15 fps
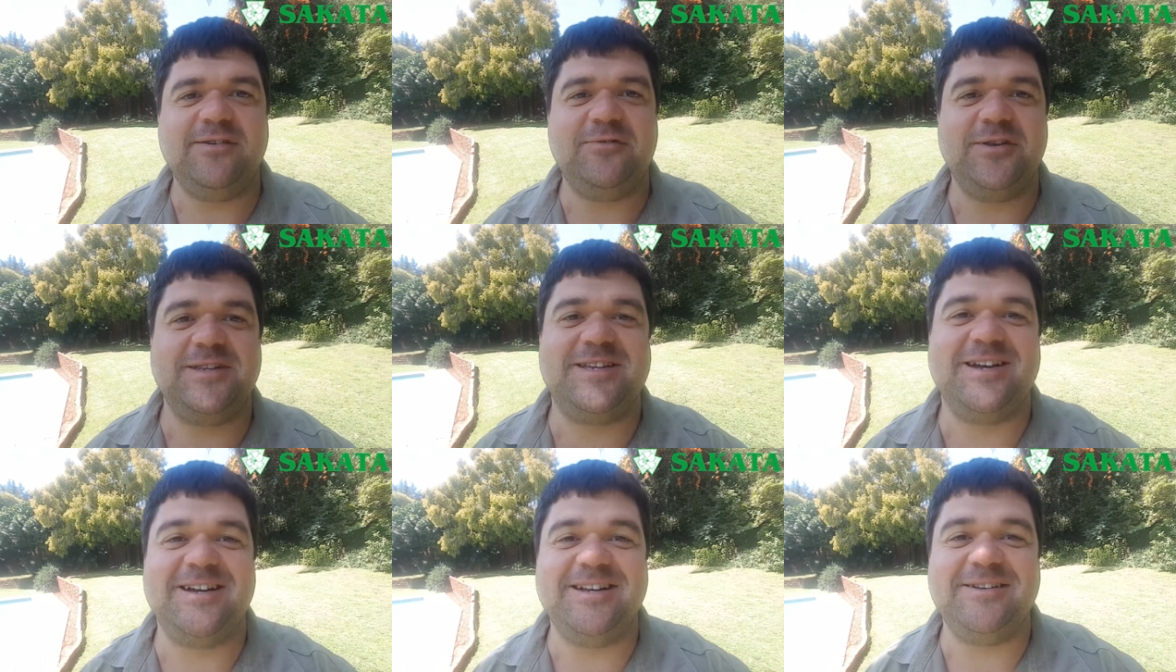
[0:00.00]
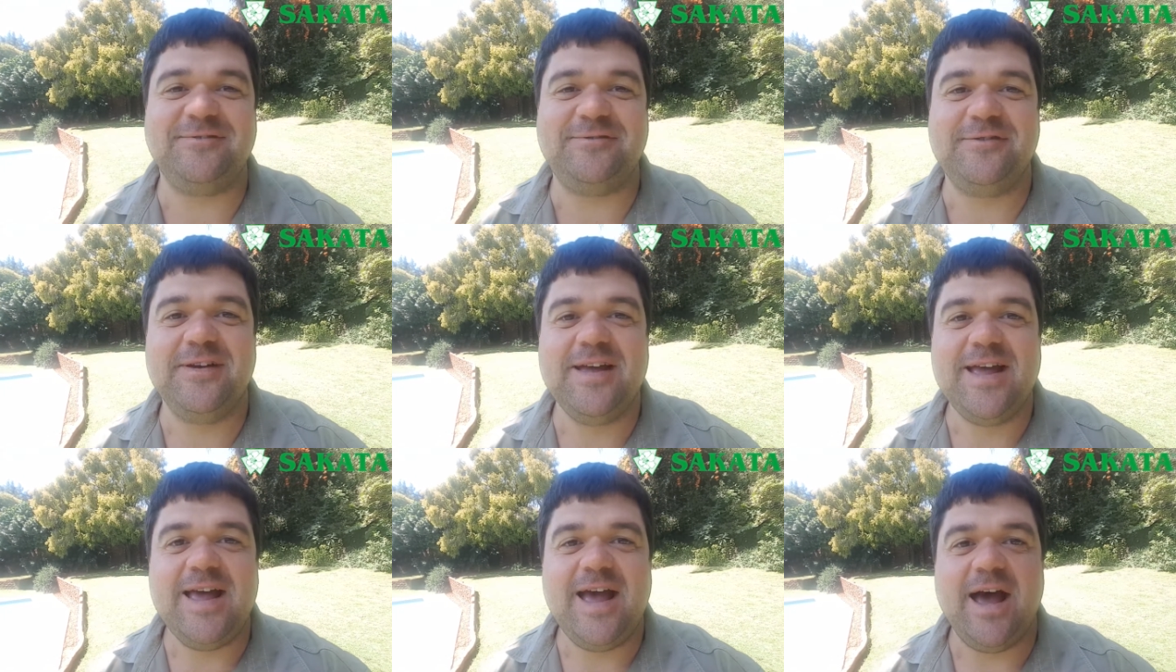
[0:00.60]
different kind of
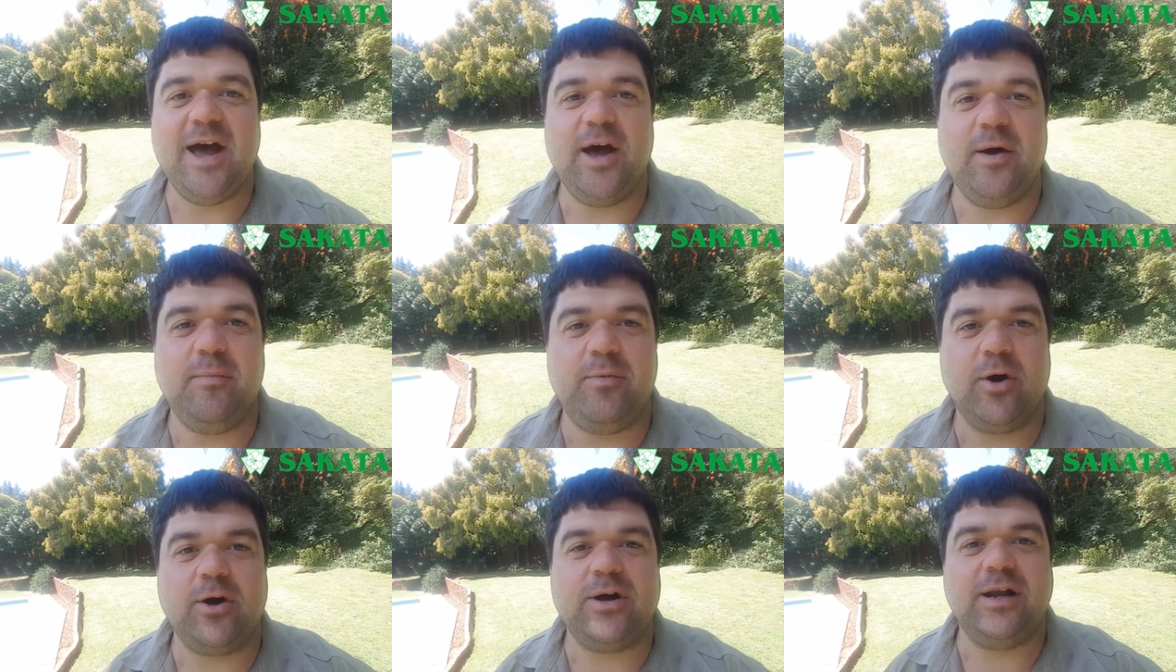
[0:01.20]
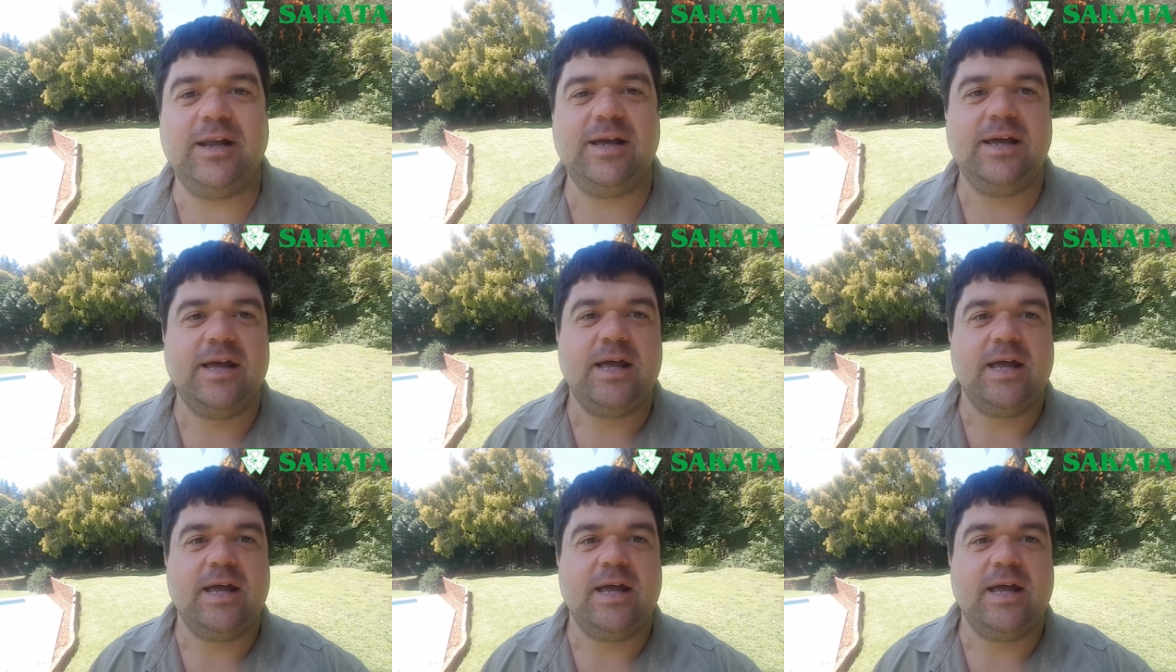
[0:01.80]
uh, broccoli.